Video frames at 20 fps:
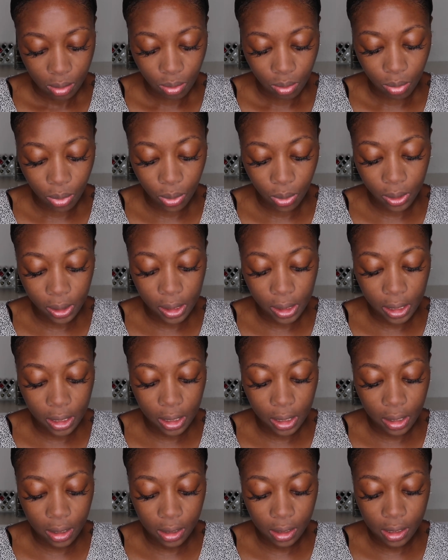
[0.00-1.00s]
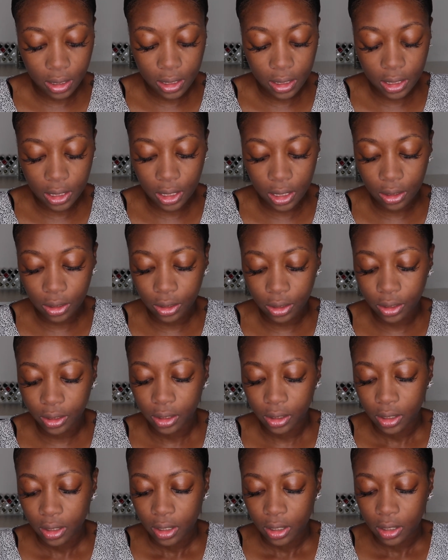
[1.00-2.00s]
Boying Concealer.
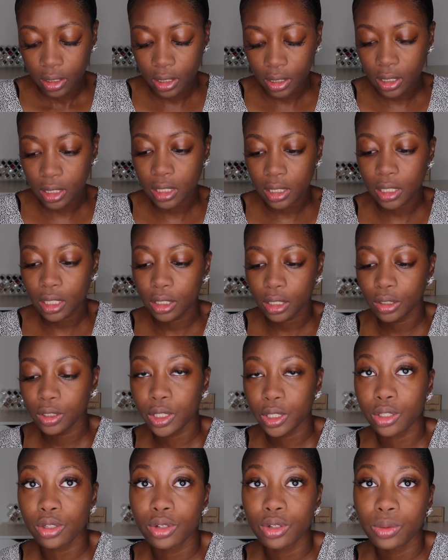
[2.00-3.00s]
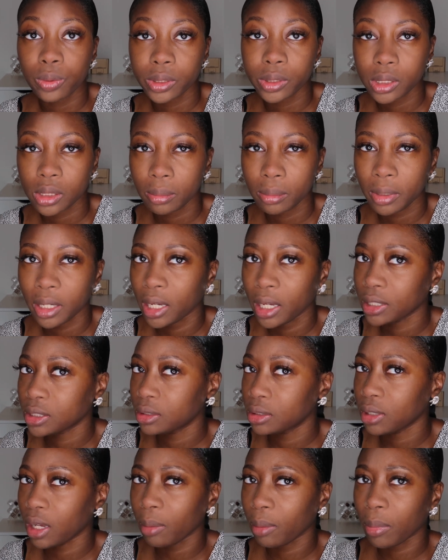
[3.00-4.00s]
This concealer is newer to me.
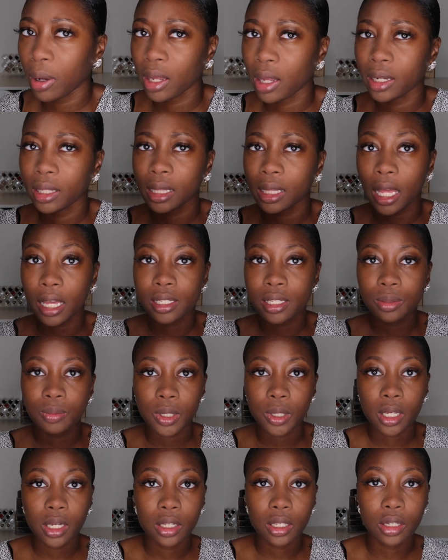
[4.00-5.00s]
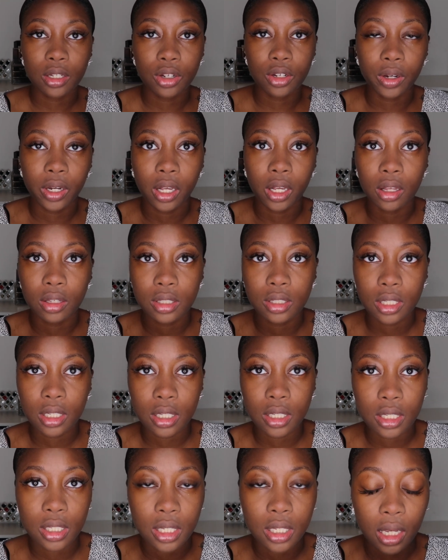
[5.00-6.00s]
I bought it last week during
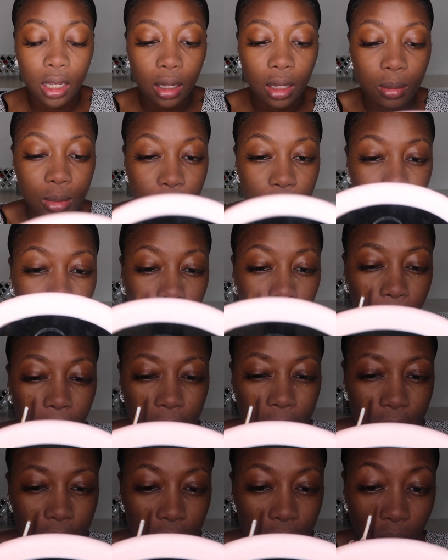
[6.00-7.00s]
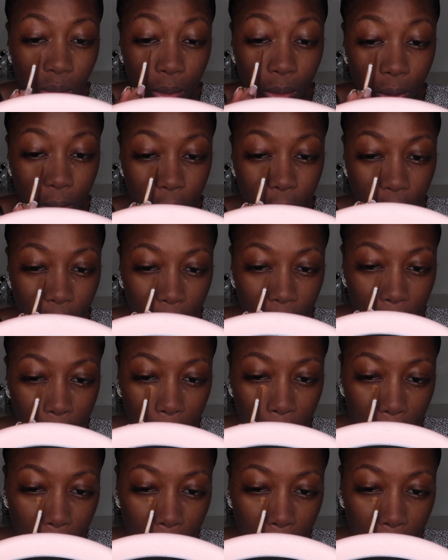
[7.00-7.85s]
Ulta's 21 Days of Beauty,